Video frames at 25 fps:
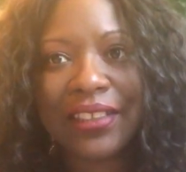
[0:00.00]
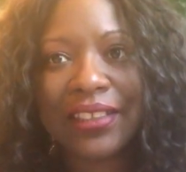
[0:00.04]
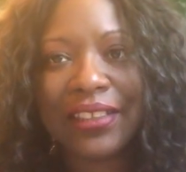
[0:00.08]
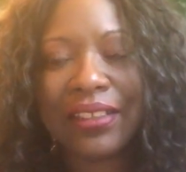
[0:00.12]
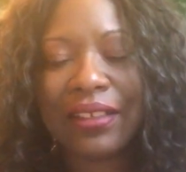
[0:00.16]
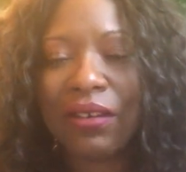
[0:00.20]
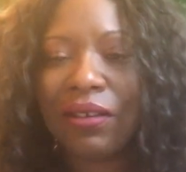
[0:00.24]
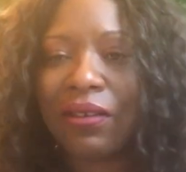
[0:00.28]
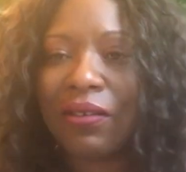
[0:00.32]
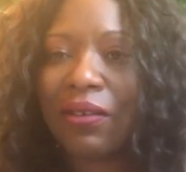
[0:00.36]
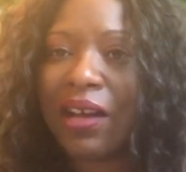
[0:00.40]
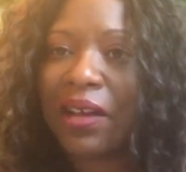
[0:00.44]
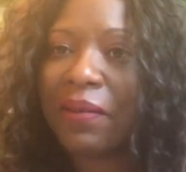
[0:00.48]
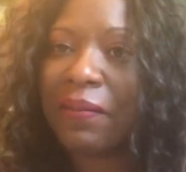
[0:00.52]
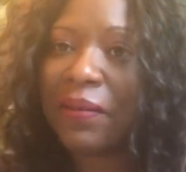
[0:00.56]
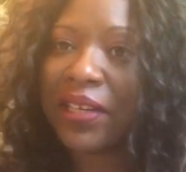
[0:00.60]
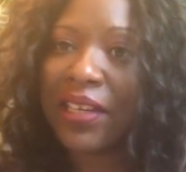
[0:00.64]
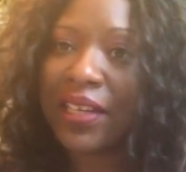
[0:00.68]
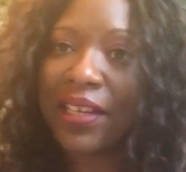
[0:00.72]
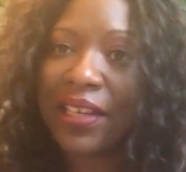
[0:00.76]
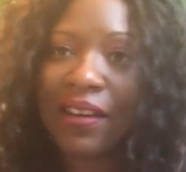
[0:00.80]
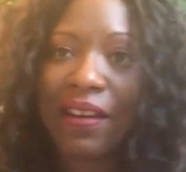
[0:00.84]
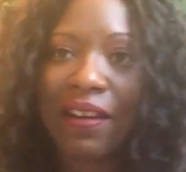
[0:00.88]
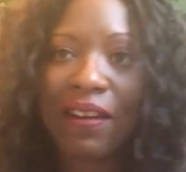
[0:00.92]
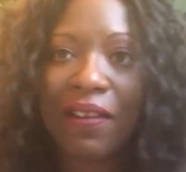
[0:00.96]
So I'm gonna
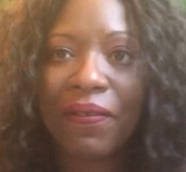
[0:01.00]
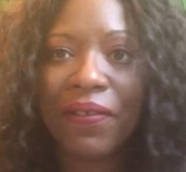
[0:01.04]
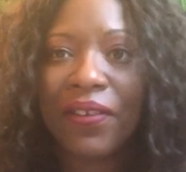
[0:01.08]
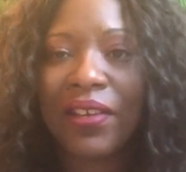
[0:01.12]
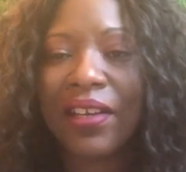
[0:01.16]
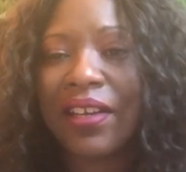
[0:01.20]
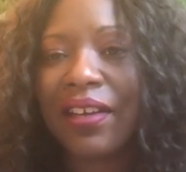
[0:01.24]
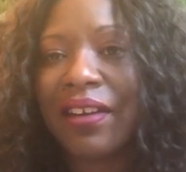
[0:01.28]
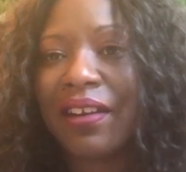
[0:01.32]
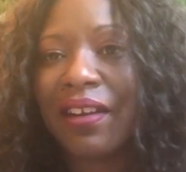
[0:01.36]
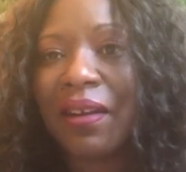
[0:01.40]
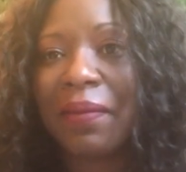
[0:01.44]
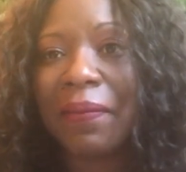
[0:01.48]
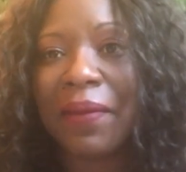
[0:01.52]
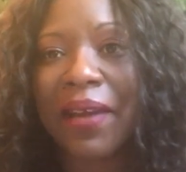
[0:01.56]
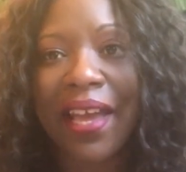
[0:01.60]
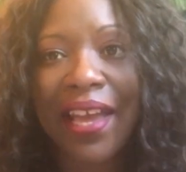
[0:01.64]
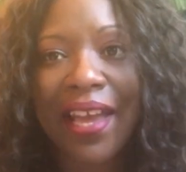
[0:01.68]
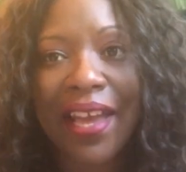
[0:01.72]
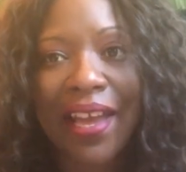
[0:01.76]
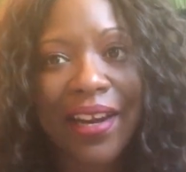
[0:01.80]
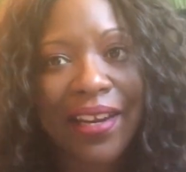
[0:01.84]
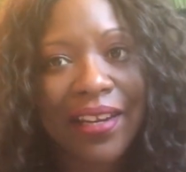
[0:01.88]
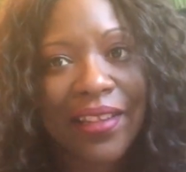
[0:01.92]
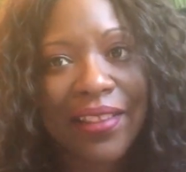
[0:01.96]
get off of here. I'm gonna
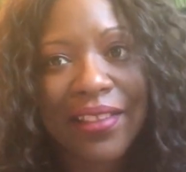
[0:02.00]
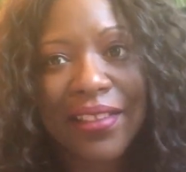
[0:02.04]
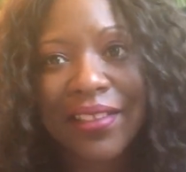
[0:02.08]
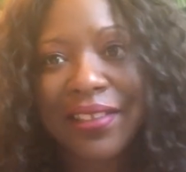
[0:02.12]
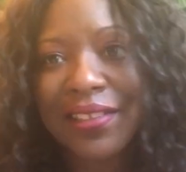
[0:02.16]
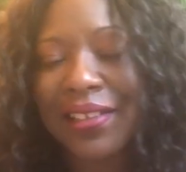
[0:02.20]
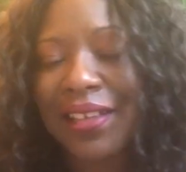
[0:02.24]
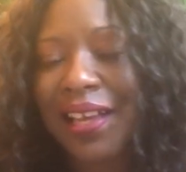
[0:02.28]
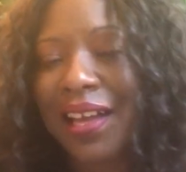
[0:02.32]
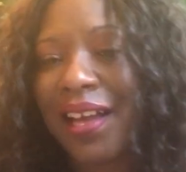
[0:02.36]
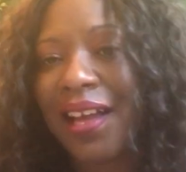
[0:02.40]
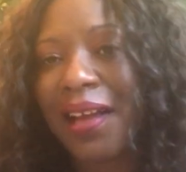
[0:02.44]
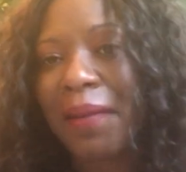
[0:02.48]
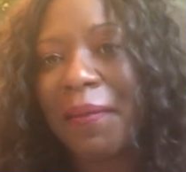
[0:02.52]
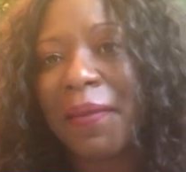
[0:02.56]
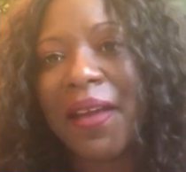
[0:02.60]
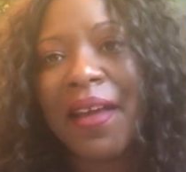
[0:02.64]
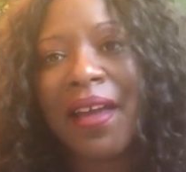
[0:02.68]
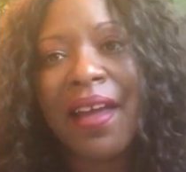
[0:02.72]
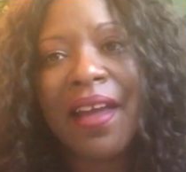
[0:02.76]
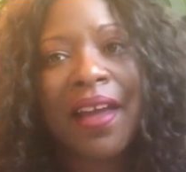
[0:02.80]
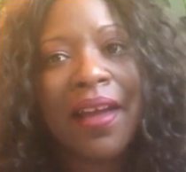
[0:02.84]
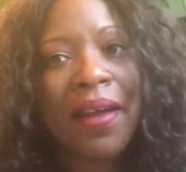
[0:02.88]
edit this up.